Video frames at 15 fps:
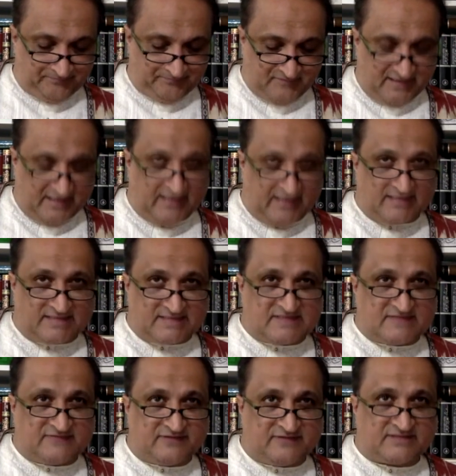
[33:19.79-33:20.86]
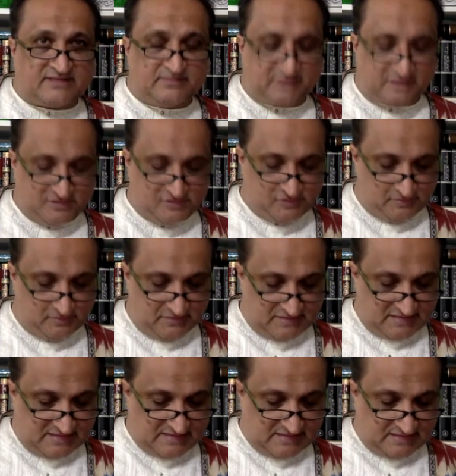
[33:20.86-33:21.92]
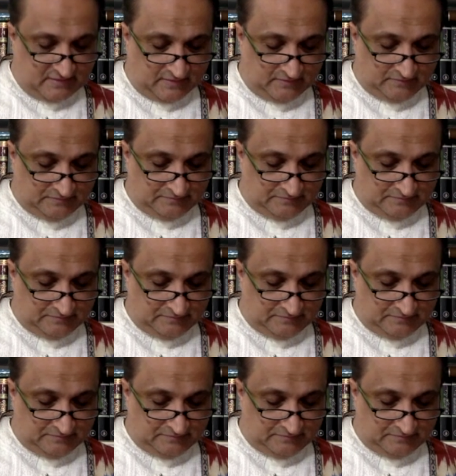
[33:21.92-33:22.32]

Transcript: yeah, it is Fasl Panjum, it says here.